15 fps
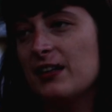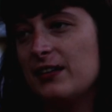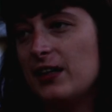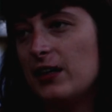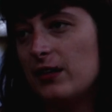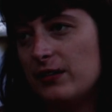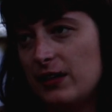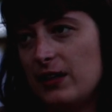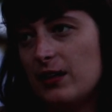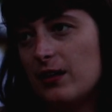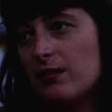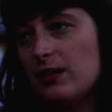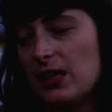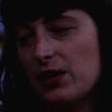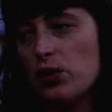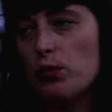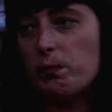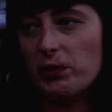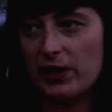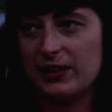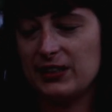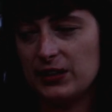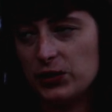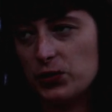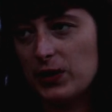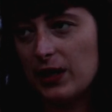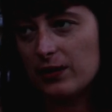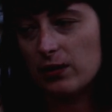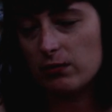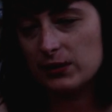Yeah. They are like cooperating
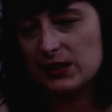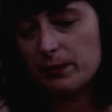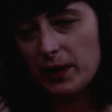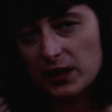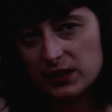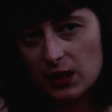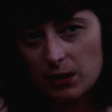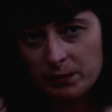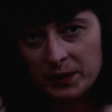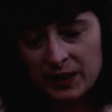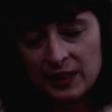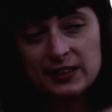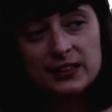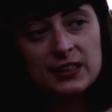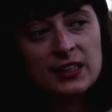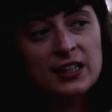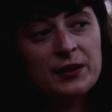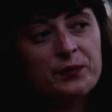together with the bus companies.